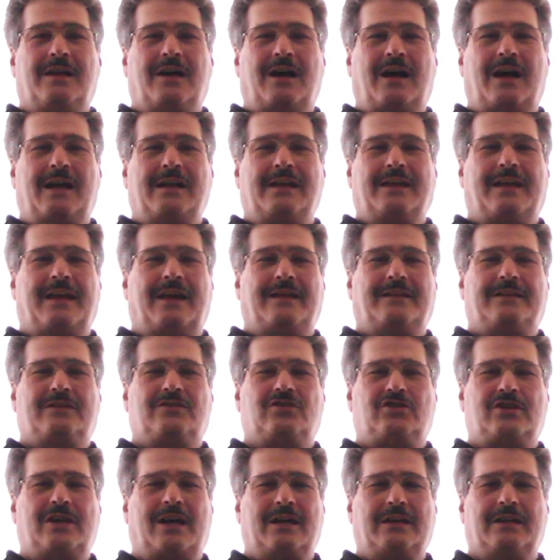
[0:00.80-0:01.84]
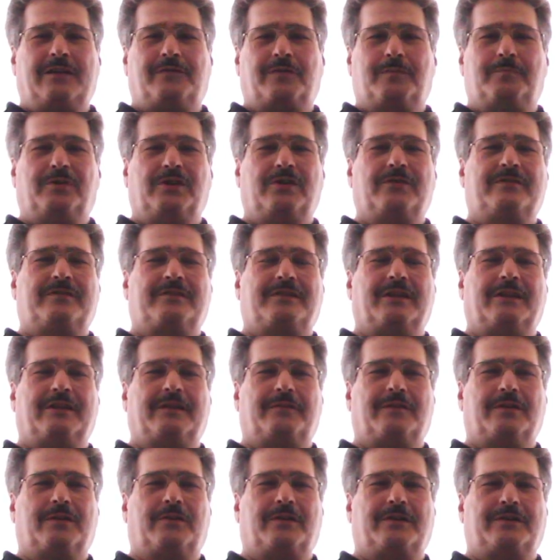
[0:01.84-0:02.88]
Hi again, it's Johnny from Balloons
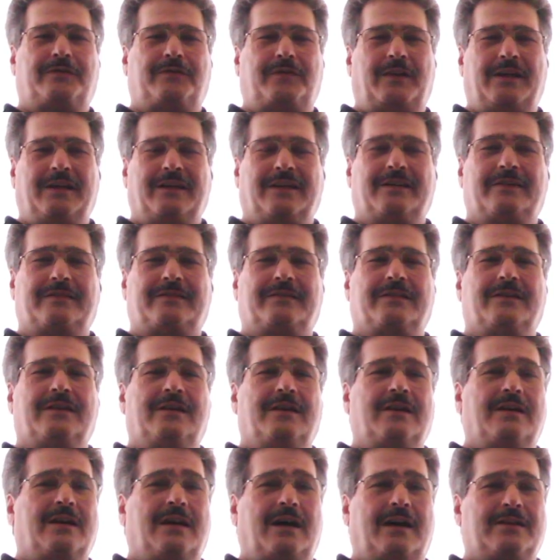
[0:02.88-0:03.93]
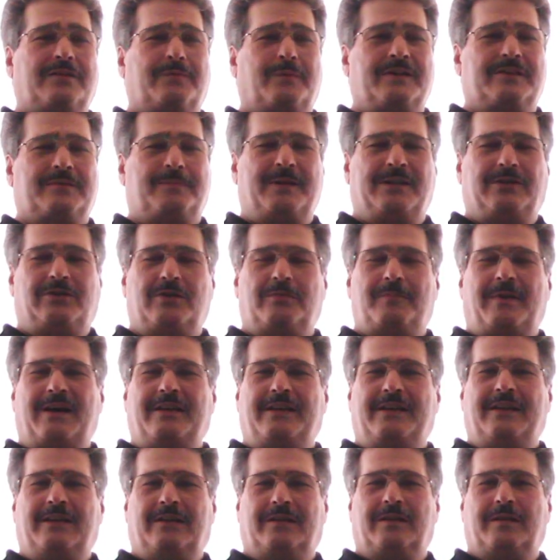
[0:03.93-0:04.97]
Delivered Las Vegas. I just want to speak to you about
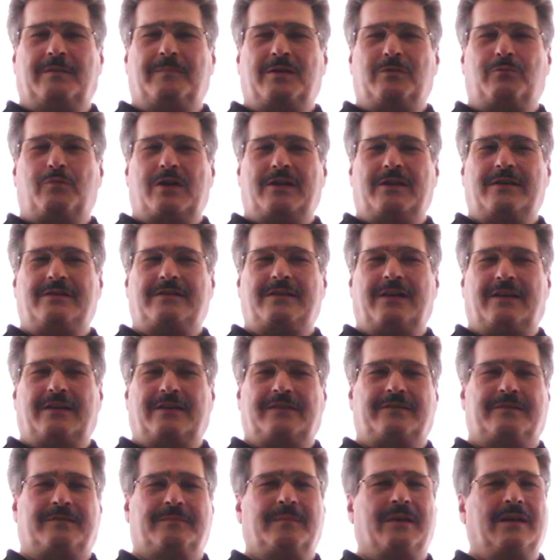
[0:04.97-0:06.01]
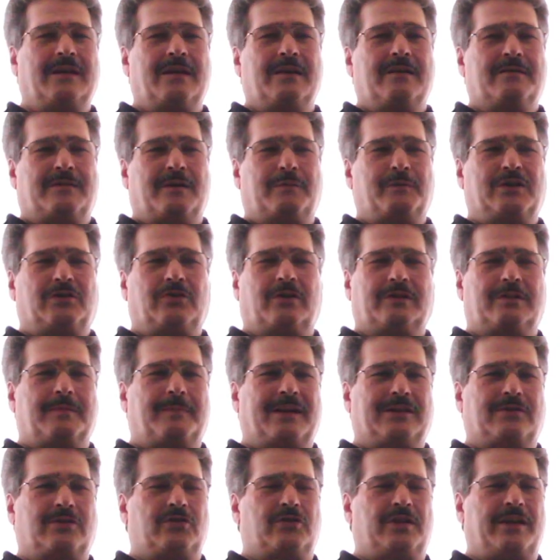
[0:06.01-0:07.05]
helium and what it does. Now, we talked
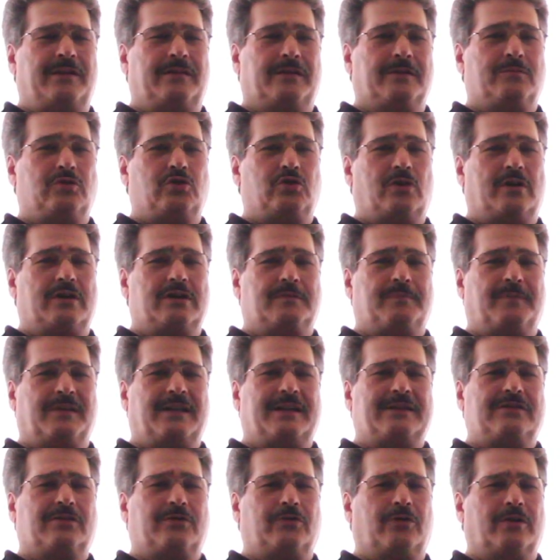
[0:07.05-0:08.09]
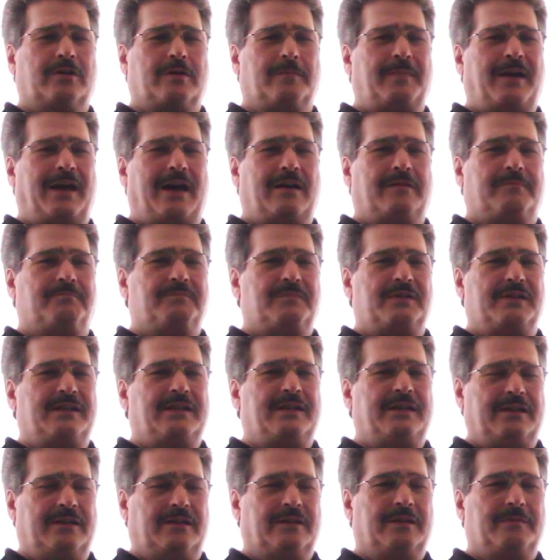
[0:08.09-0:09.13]
about the helium shortage, but let's talk about
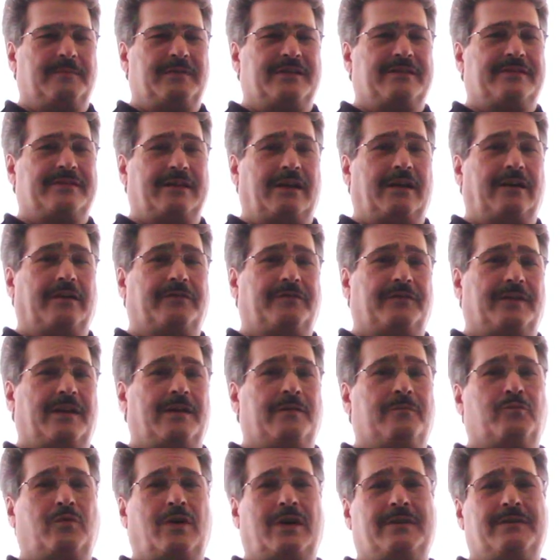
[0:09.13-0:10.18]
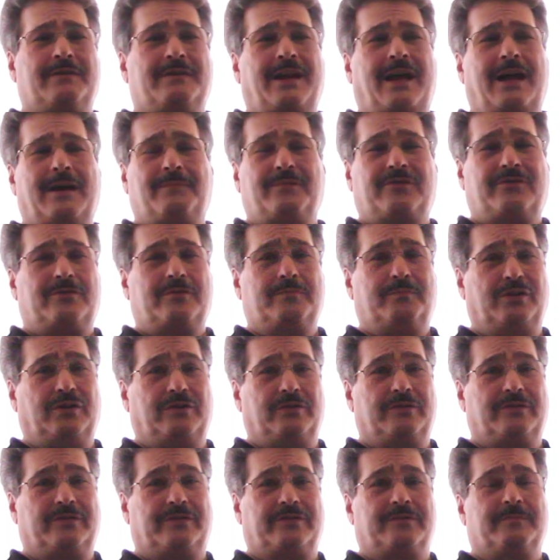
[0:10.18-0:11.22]
helium itself and what happens to
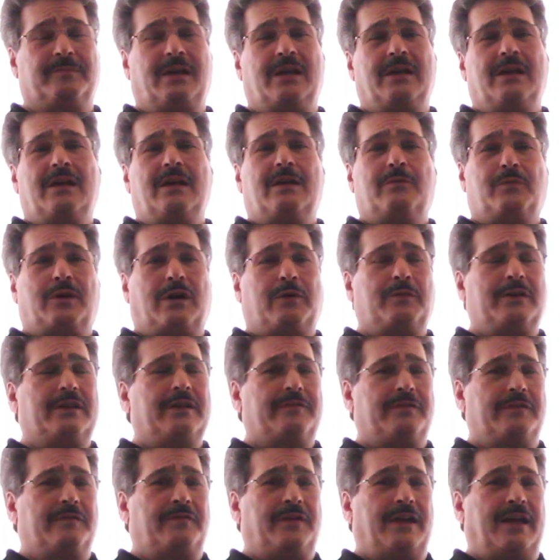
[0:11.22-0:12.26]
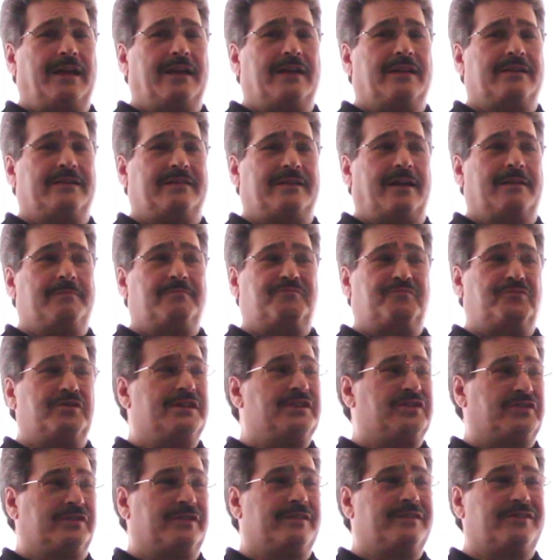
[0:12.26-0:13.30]
balloons. Well, we live in Vegas, and
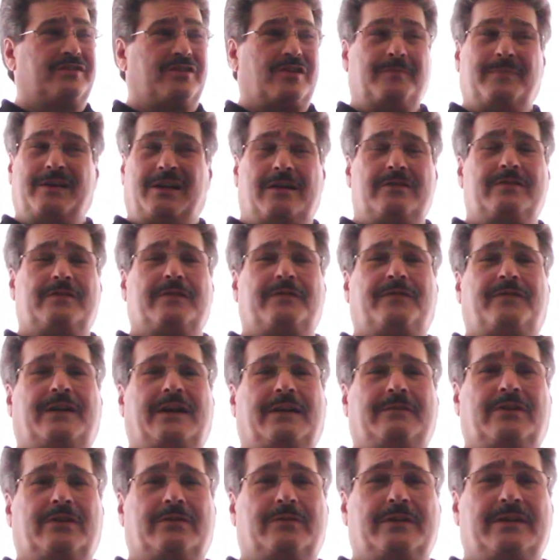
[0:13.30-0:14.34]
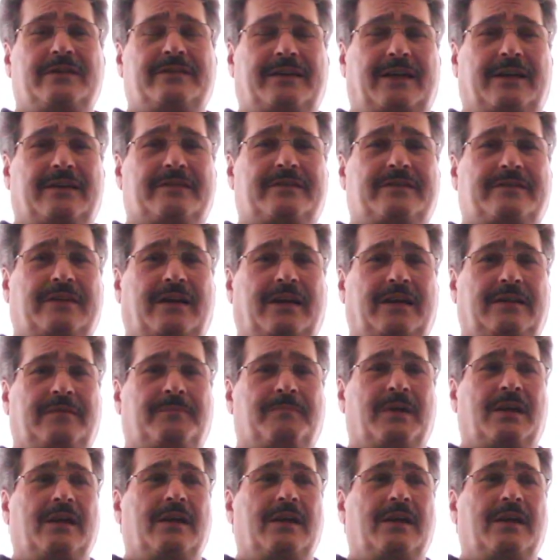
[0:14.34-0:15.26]
pretty soon it's going to be 105 degrees outside.